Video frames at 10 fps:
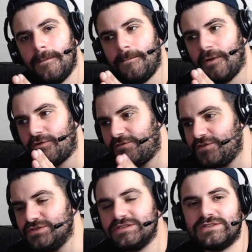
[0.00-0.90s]
but
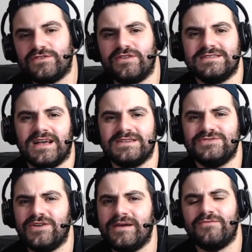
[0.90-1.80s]
refuses to criticise
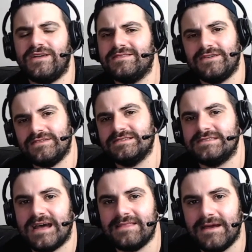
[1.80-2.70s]
Unai Emery, I don't
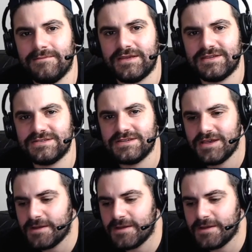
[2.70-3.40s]
understand that because